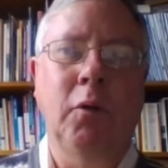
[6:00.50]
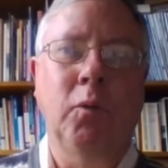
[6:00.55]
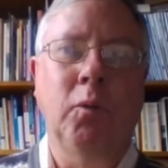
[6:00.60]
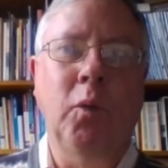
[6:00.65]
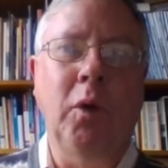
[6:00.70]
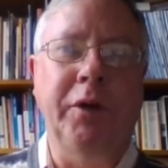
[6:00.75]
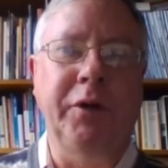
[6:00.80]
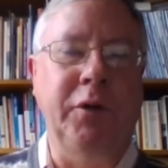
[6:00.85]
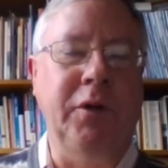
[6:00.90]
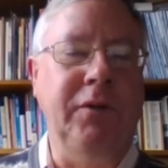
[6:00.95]

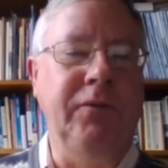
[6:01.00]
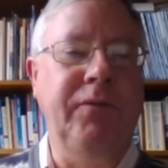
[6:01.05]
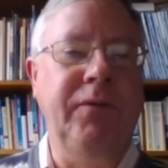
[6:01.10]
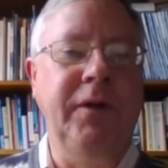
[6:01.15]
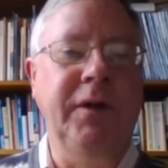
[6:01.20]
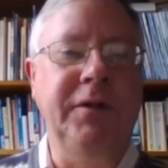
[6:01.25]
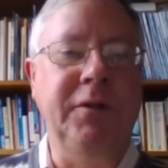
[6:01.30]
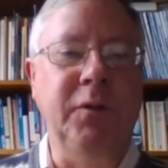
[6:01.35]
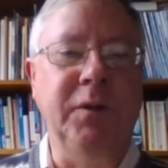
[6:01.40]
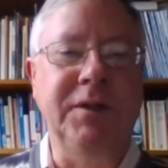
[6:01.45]
what you could
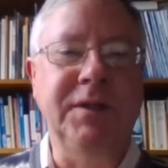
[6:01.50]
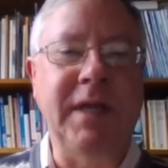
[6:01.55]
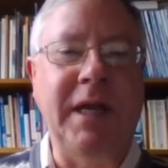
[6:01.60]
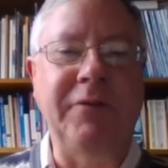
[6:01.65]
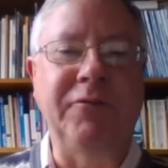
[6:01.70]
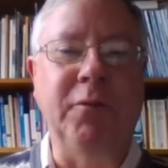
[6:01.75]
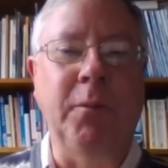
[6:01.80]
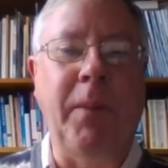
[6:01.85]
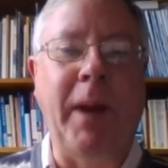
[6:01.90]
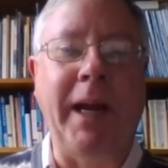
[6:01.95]
refer to as
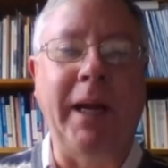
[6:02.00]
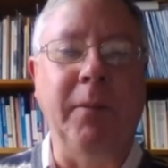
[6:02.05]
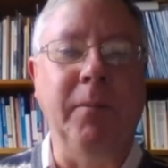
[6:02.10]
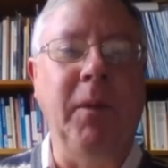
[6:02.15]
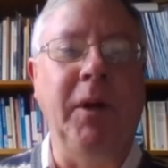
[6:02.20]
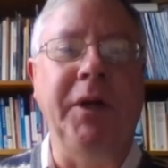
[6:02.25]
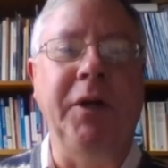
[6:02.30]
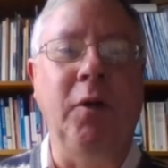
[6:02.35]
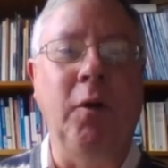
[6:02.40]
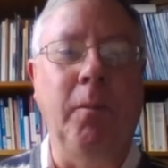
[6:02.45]
central bank
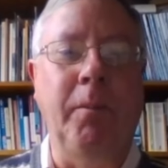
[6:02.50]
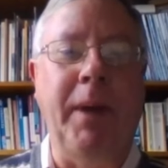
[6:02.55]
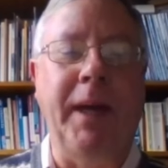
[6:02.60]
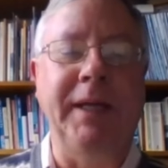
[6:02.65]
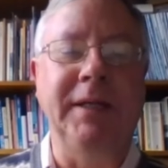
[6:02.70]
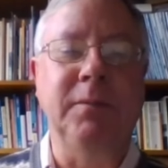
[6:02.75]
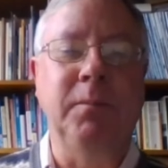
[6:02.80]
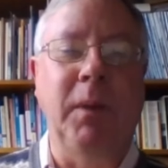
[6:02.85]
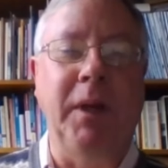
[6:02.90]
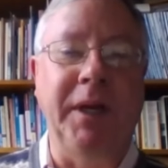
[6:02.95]
money or
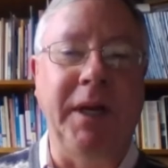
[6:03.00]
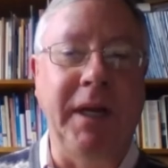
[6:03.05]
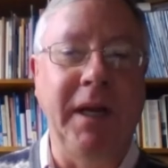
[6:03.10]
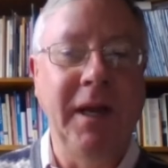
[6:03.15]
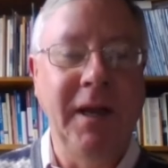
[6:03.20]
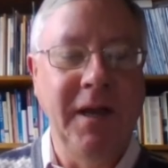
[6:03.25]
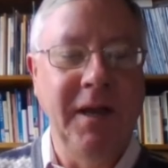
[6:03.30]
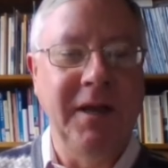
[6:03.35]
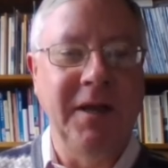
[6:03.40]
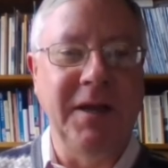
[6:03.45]
base money
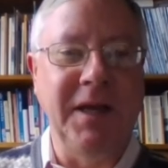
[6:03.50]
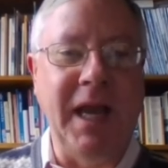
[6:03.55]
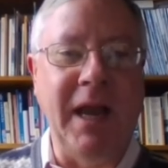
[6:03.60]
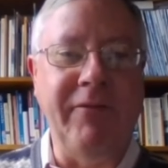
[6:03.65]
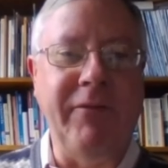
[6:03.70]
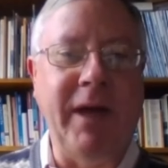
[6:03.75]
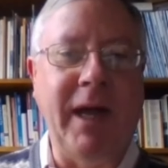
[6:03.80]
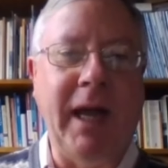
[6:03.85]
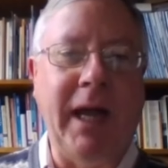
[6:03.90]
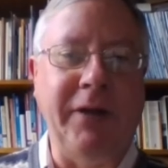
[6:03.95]

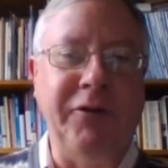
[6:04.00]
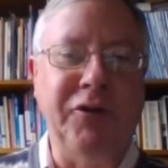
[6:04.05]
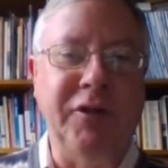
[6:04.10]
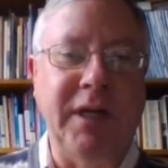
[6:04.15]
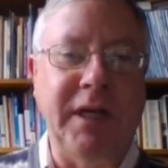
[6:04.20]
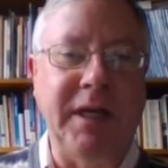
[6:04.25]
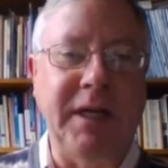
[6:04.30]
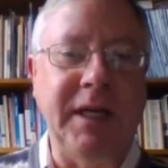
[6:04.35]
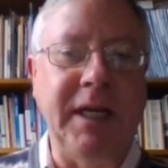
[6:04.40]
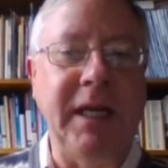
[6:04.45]
never
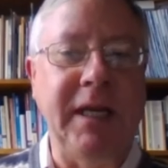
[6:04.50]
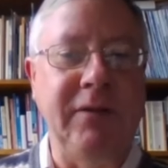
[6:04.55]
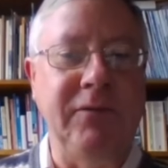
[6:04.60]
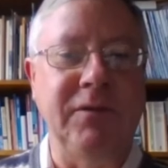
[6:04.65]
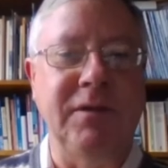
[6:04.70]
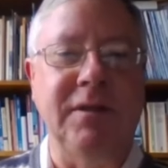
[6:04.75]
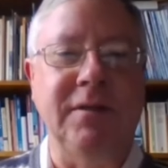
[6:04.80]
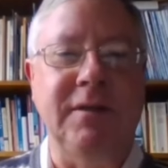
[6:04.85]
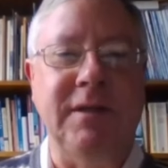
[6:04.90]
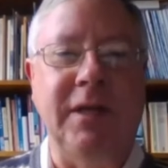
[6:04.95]
actually
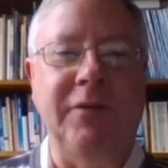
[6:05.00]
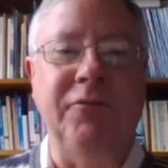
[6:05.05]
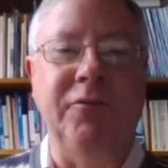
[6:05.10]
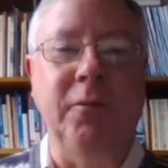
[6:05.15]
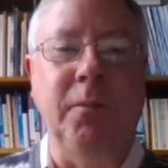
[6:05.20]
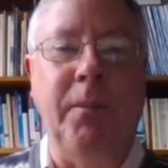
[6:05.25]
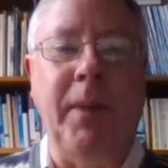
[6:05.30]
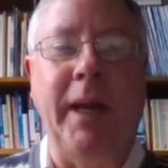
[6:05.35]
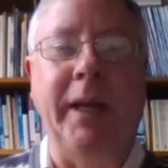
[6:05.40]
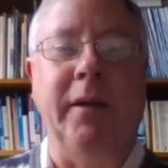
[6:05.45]
leaves the
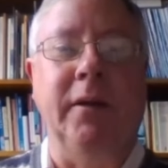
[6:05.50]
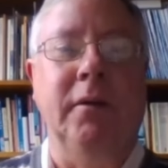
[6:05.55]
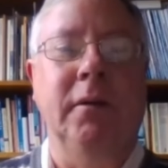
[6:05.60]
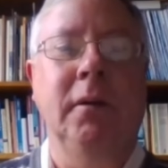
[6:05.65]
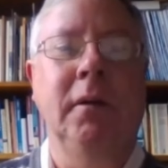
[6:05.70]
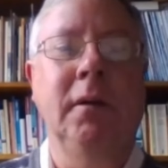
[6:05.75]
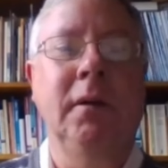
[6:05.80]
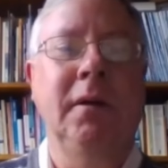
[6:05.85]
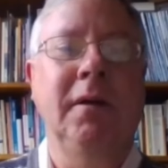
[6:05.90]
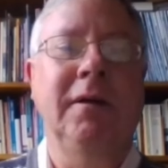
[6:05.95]
central bank.
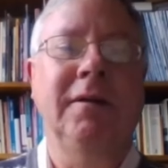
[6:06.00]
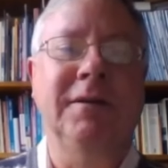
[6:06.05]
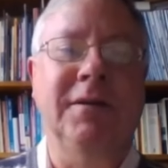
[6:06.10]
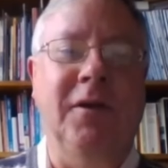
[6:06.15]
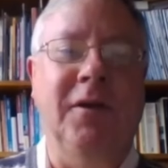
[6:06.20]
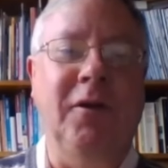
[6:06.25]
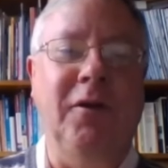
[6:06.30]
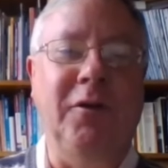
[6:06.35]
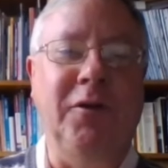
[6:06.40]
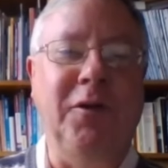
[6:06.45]

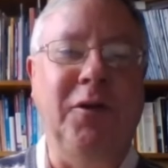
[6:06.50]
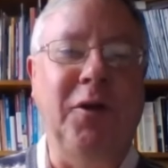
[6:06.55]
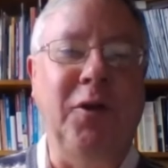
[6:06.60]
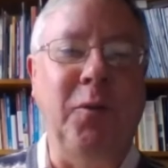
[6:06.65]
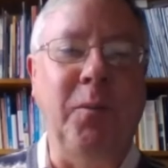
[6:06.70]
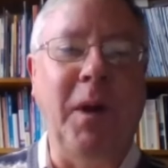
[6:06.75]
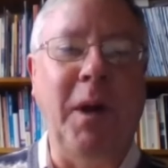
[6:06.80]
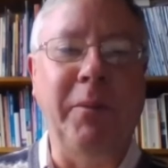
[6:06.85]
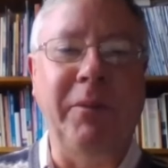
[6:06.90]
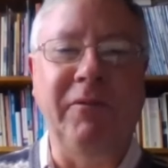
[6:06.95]
So you
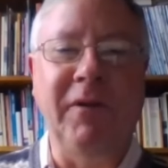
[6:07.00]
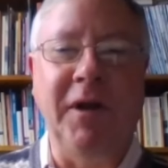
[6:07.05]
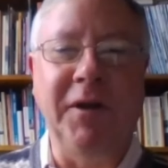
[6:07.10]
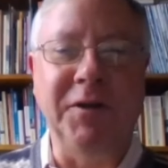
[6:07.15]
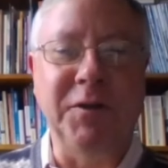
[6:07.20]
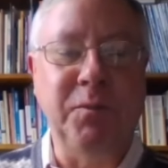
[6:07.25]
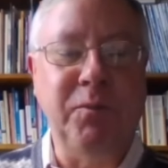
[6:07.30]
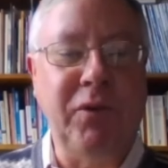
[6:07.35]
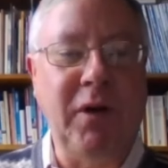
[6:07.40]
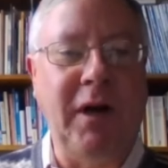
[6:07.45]
might be rather
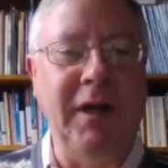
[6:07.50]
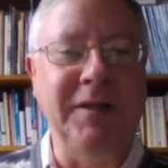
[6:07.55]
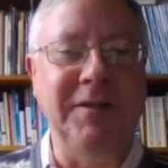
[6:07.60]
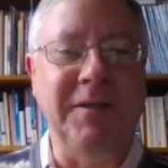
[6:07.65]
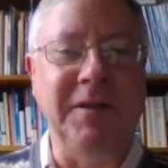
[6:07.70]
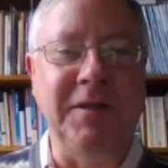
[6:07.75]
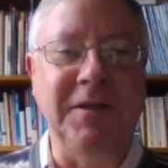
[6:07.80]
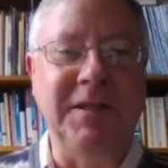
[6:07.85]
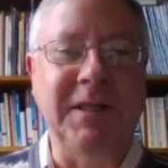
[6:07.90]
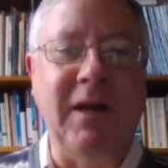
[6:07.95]
surprised
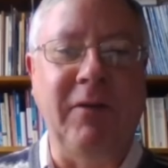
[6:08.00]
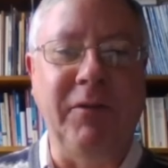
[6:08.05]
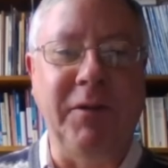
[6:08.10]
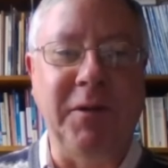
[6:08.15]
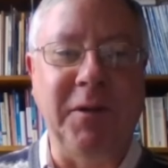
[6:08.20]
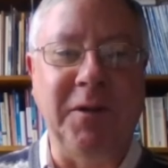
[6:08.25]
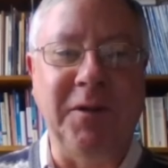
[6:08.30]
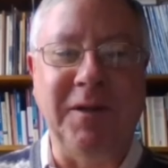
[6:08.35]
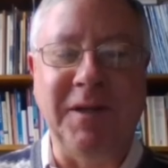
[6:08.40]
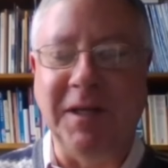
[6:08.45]
to discover
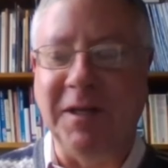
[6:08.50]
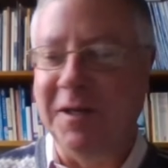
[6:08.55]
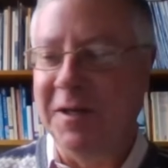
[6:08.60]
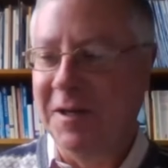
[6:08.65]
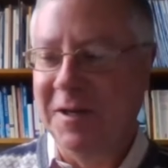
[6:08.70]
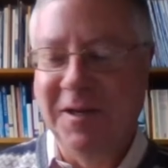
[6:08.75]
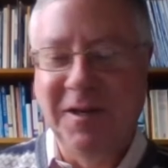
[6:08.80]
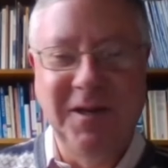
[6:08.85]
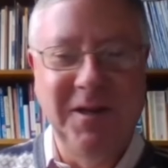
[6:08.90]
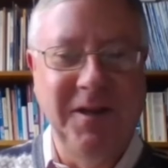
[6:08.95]
that
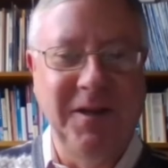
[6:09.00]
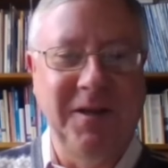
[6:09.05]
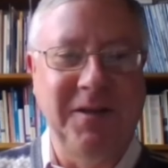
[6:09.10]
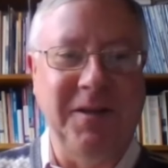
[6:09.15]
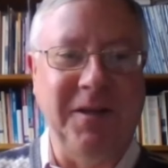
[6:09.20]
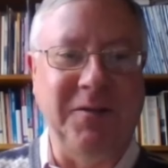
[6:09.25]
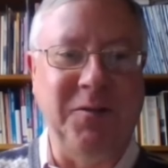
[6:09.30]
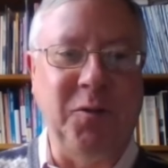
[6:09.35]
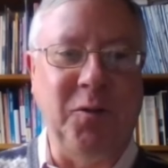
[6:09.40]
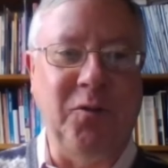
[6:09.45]

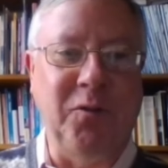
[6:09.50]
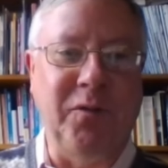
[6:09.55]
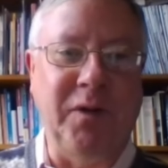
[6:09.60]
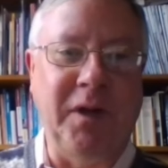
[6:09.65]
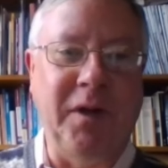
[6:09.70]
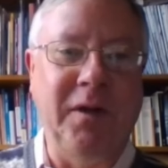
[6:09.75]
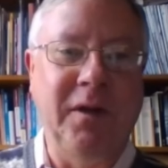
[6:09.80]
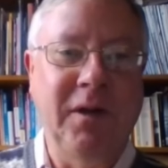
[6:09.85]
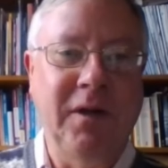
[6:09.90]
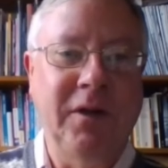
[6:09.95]
the sort of
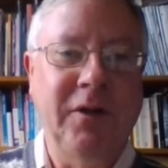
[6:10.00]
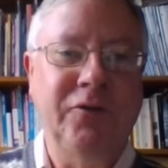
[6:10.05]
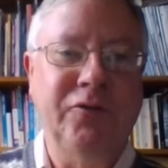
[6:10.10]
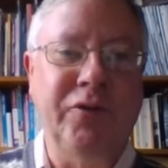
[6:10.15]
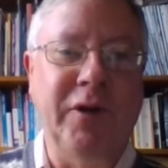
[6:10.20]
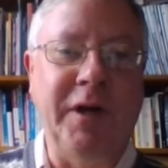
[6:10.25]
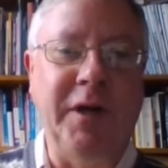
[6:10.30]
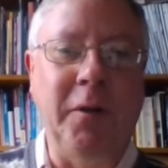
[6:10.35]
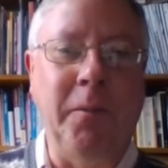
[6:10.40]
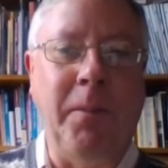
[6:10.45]
£1
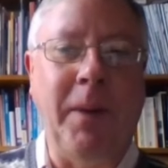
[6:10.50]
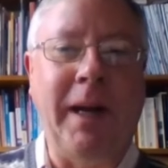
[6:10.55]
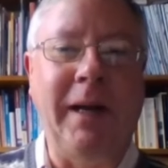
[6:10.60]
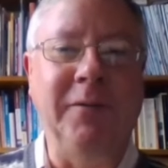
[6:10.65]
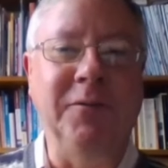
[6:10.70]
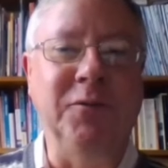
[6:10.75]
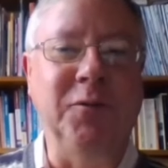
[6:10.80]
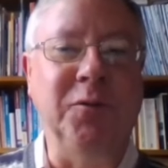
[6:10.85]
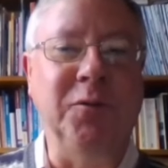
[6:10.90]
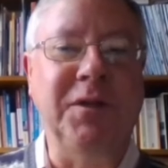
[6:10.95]
trillion
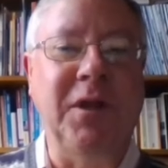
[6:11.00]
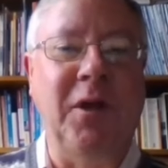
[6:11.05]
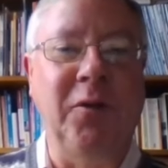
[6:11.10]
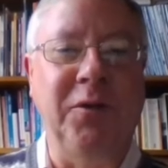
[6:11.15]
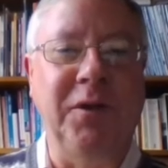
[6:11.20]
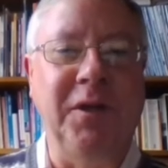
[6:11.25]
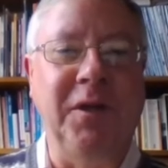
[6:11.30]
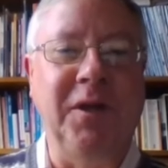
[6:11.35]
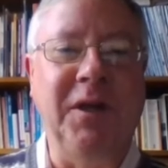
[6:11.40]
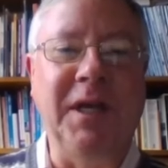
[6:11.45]
or so
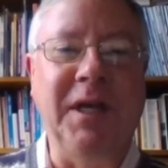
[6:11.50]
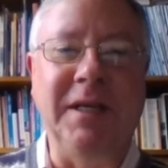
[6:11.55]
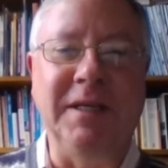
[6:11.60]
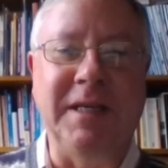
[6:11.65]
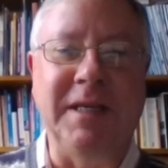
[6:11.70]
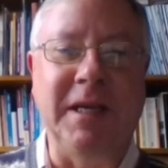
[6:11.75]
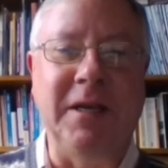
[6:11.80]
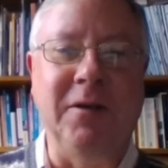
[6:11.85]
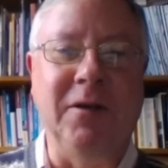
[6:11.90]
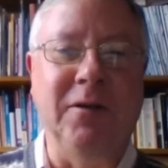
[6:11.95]
that is
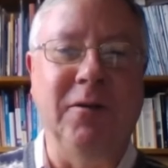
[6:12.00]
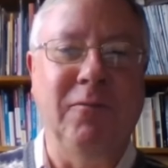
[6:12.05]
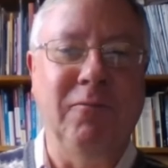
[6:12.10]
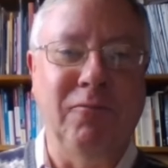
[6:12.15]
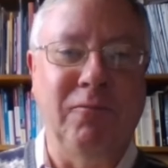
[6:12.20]
in